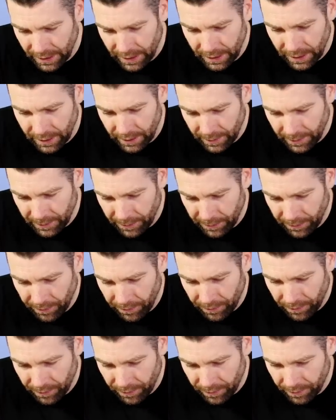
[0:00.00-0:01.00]

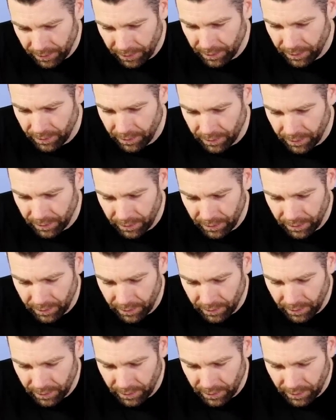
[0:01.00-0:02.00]

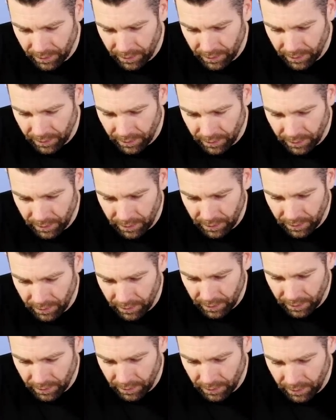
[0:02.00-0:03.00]

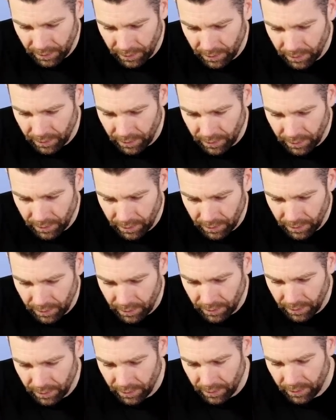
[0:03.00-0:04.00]

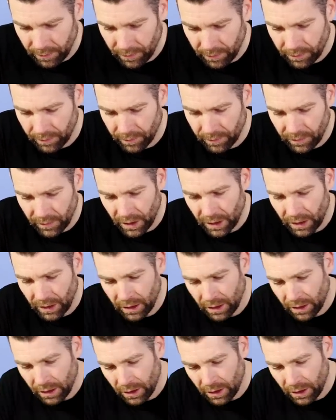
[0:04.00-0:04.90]
No one is speaking in this clip.